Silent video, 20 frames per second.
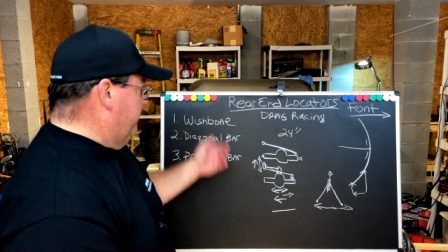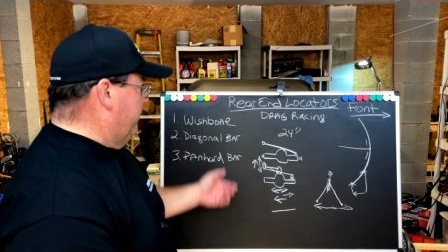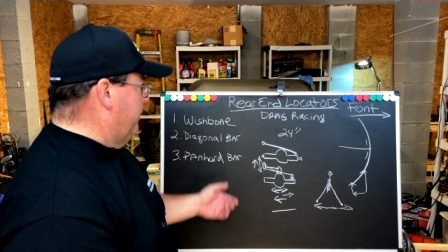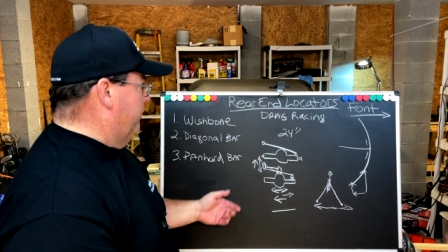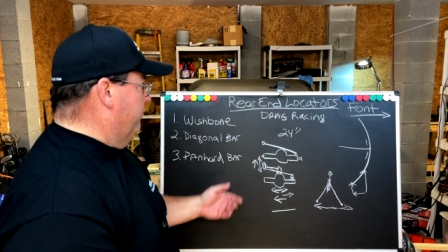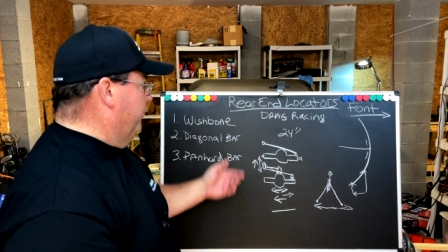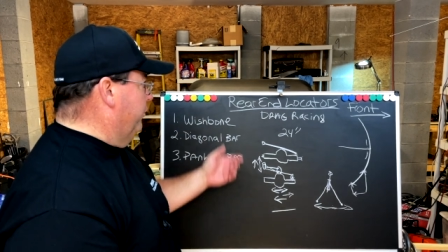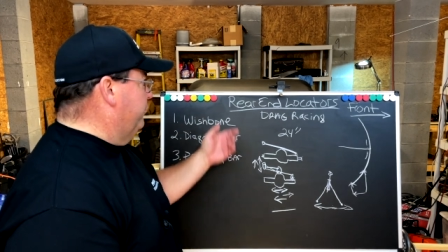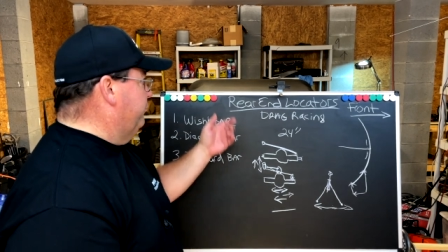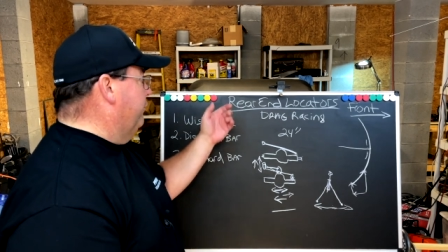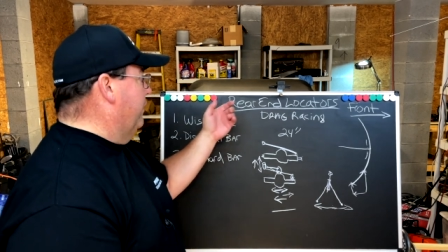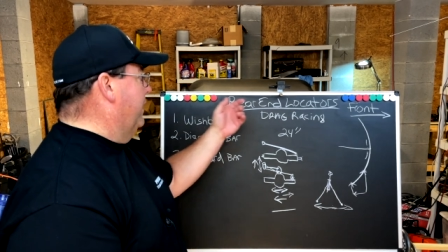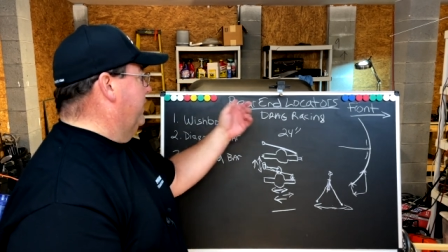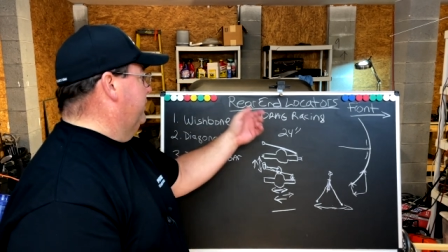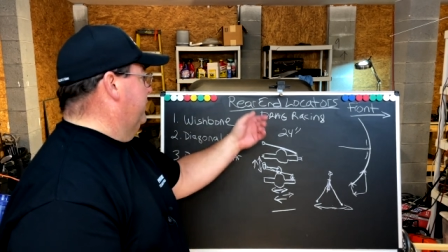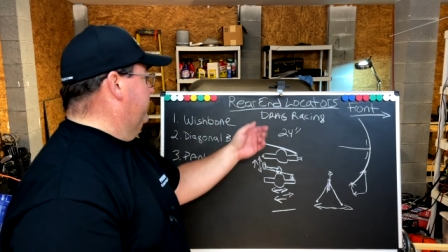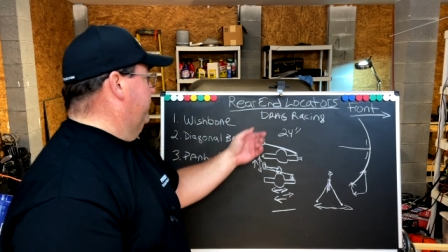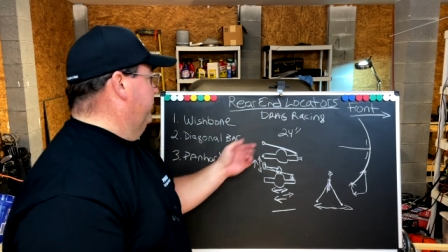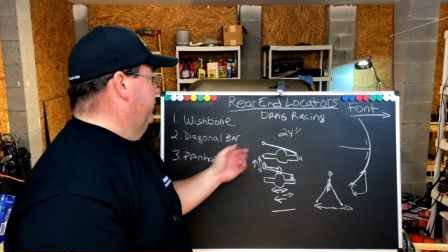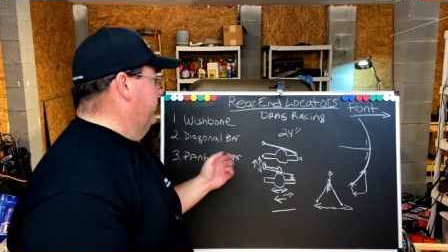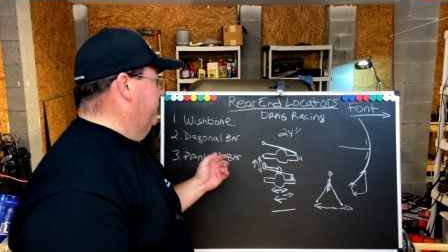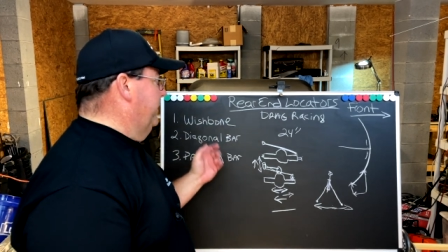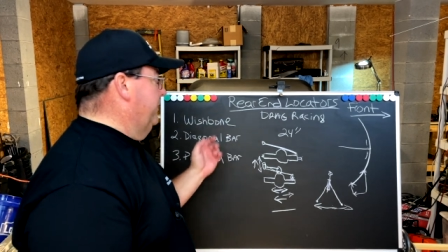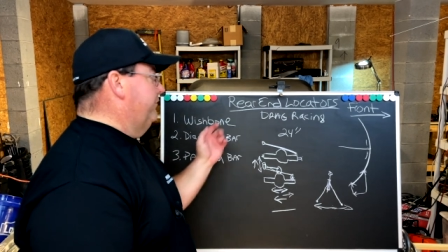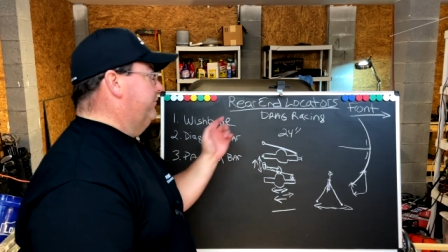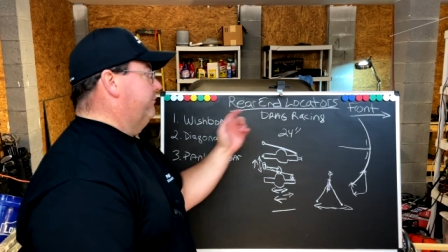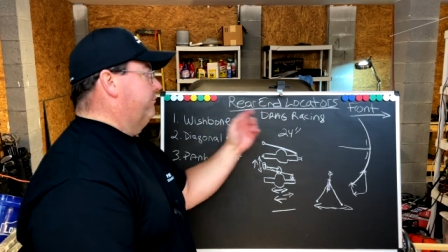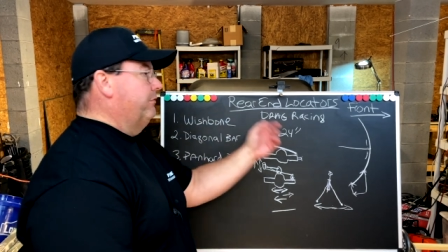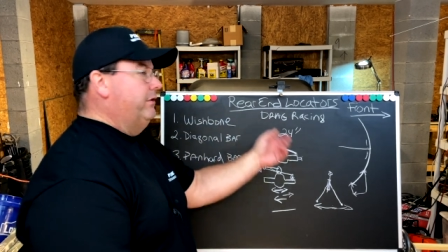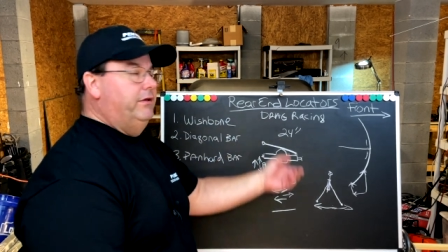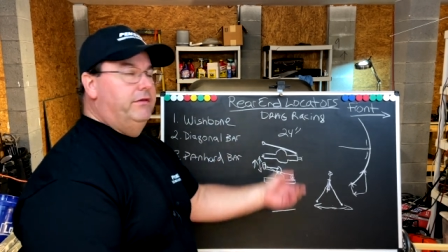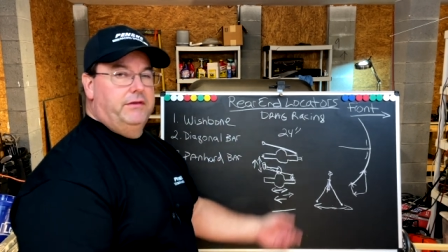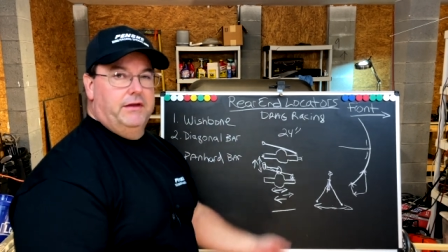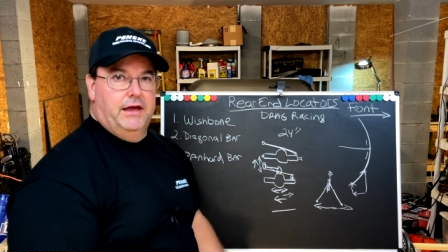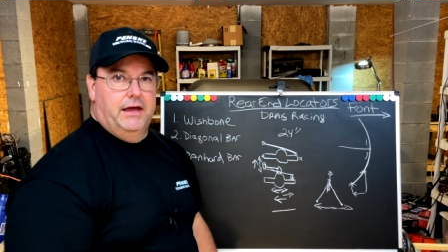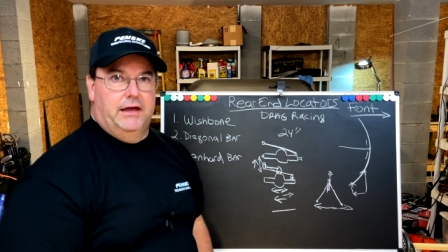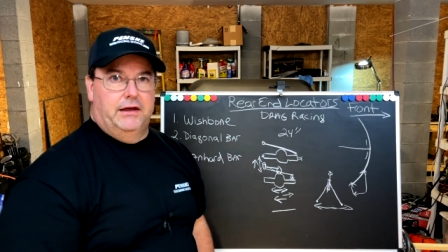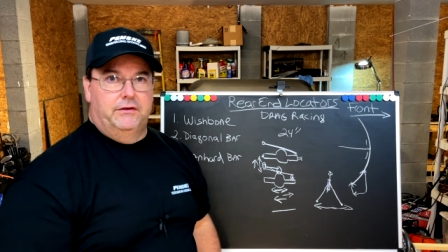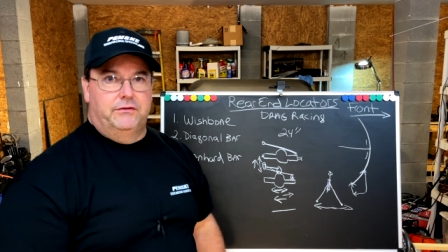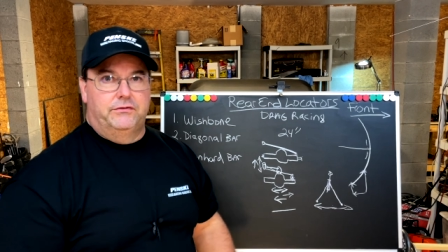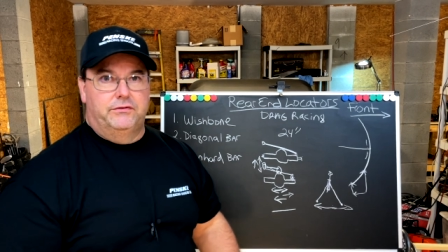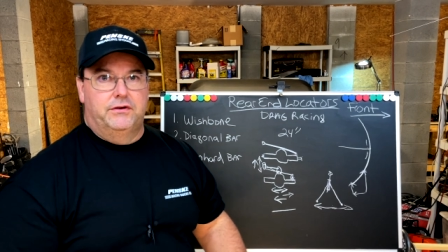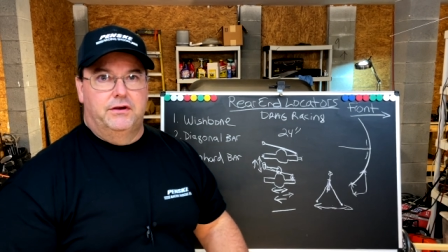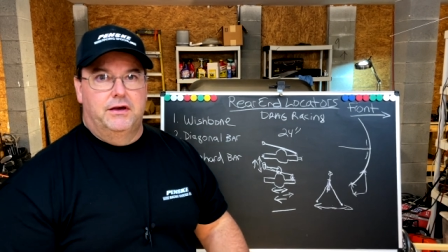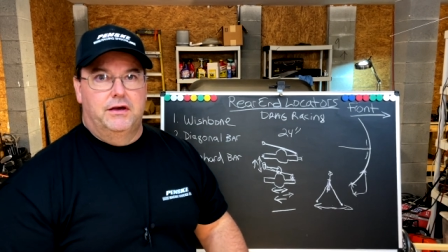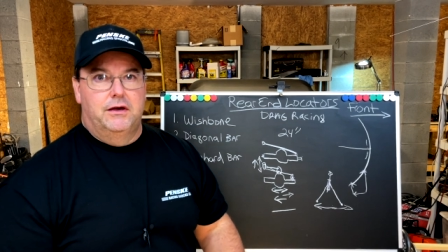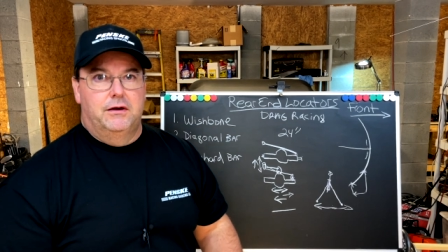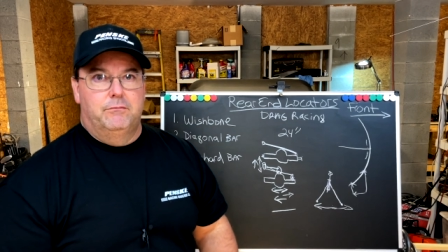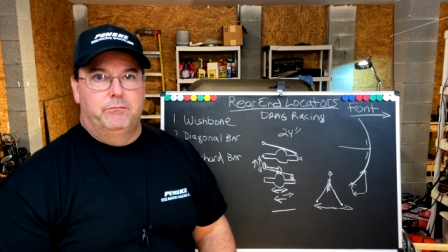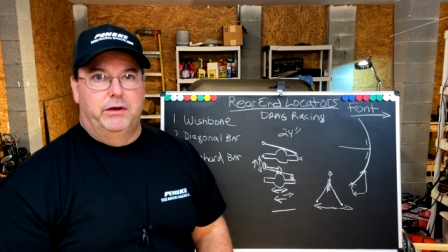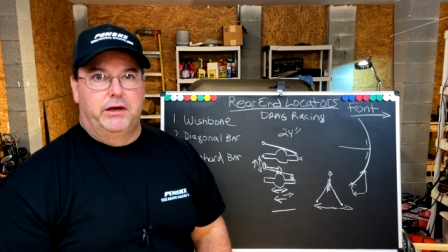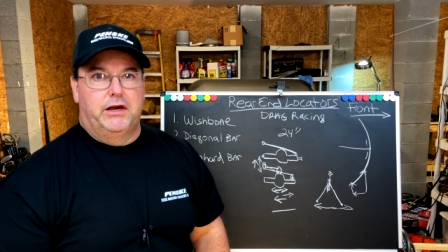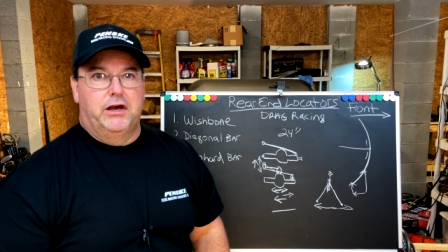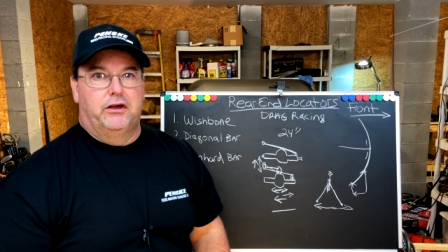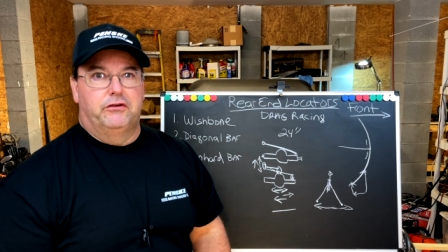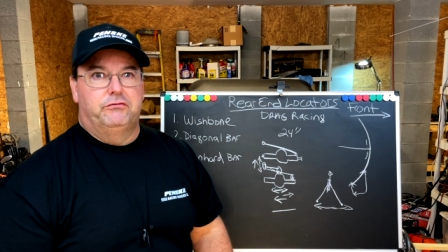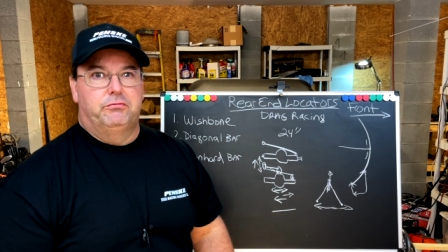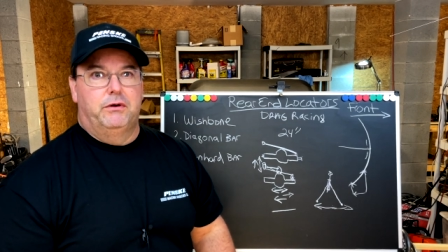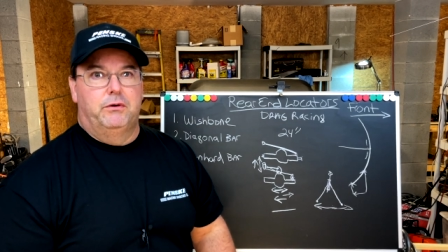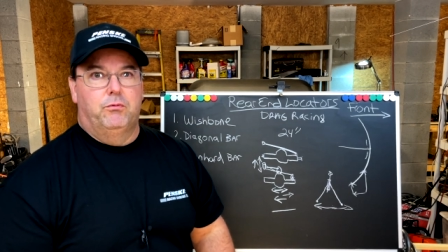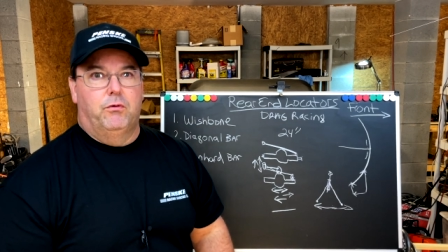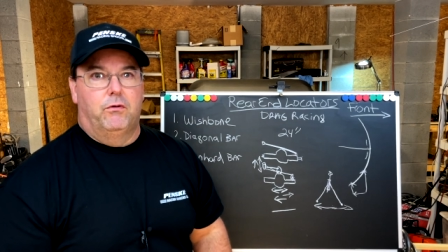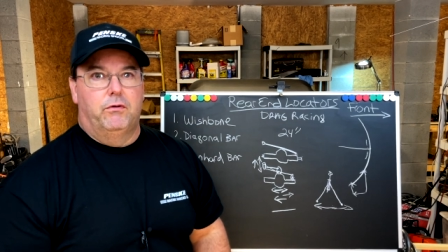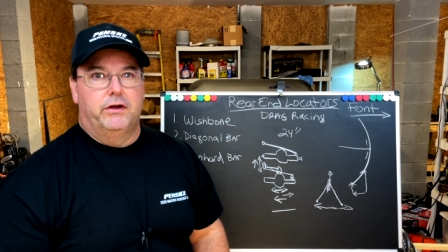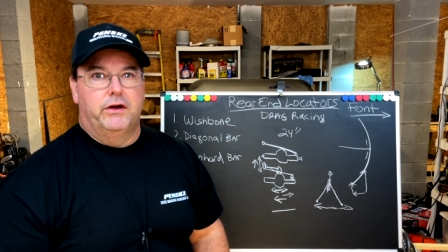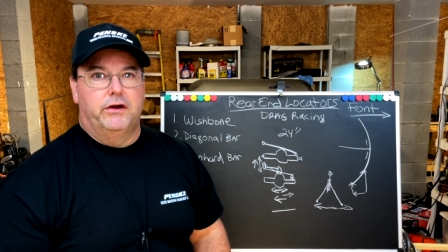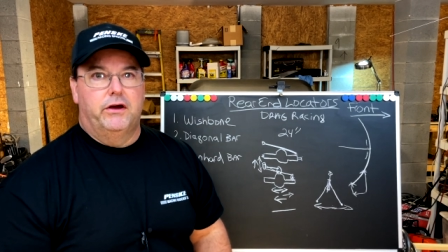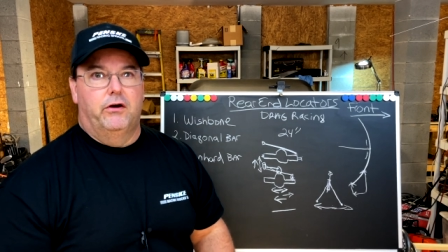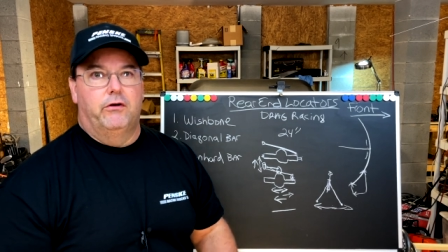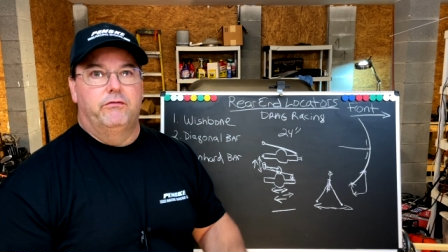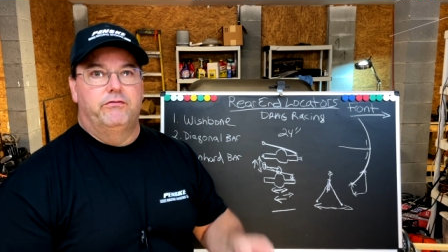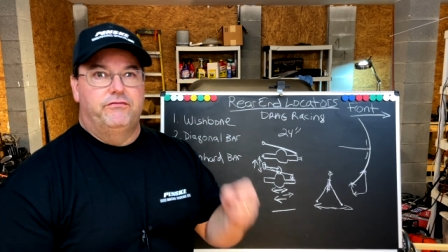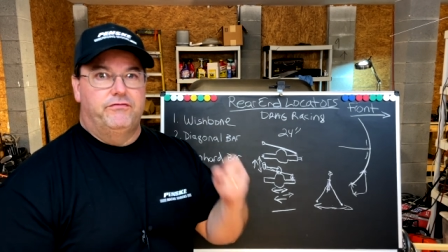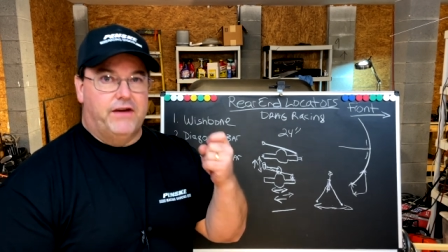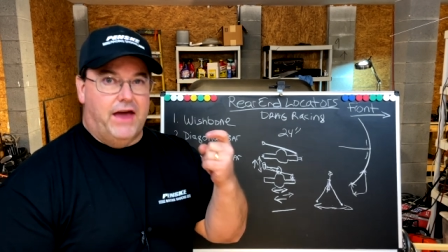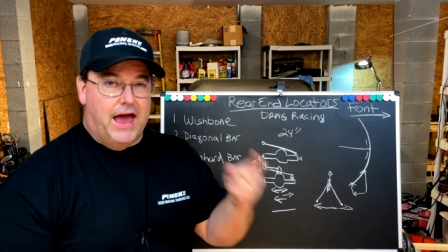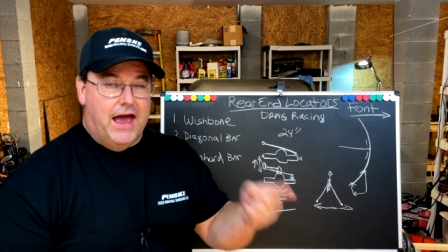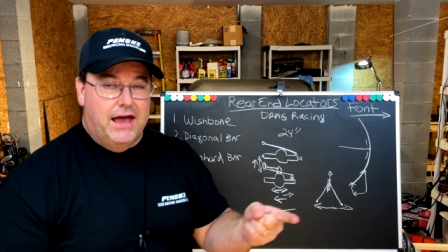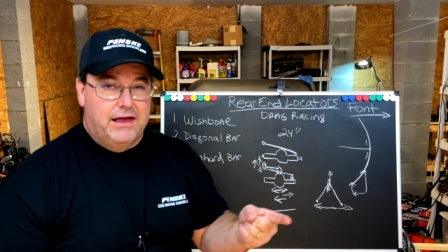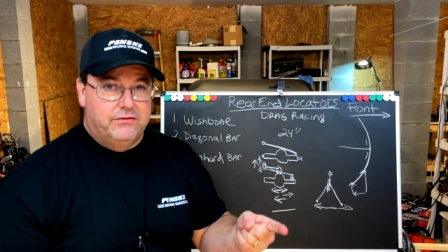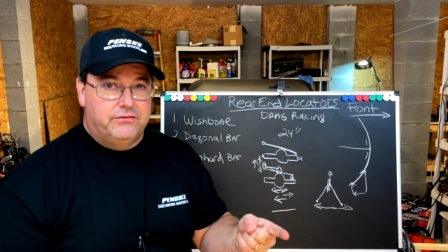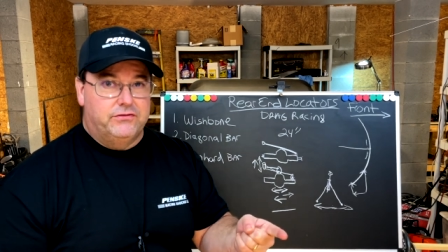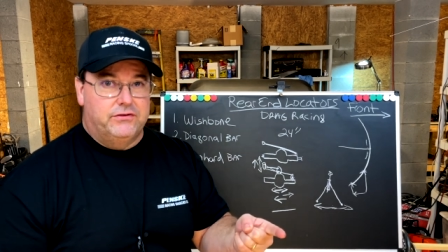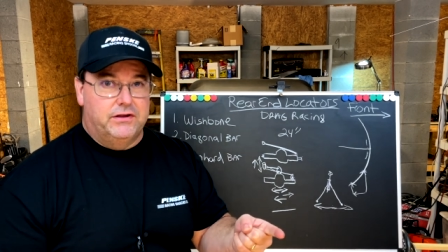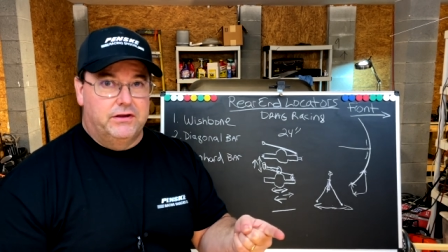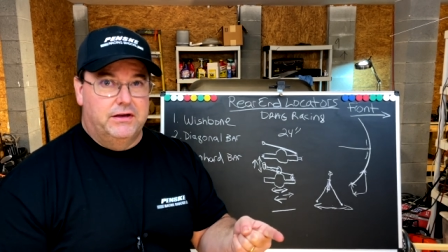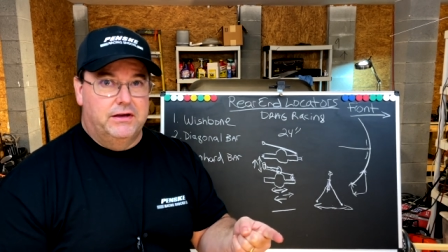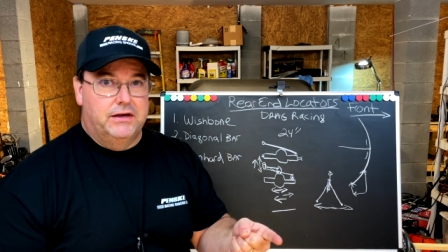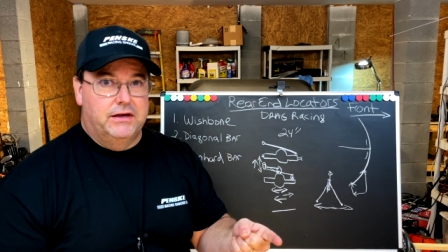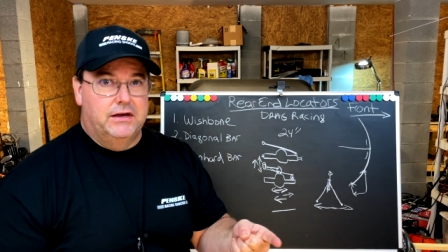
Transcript: we're trying to do these three things because we want to go fast,